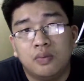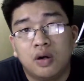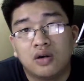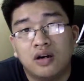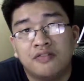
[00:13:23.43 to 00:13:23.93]

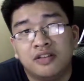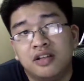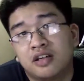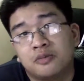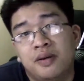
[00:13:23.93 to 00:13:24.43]
water off a
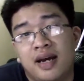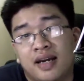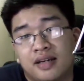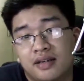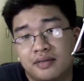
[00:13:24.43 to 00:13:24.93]
duck's
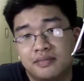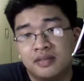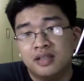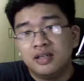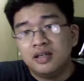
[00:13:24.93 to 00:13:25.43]
back.
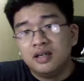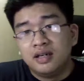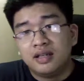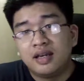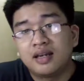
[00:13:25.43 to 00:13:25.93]

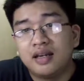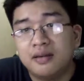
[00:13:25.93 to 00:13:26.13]
Like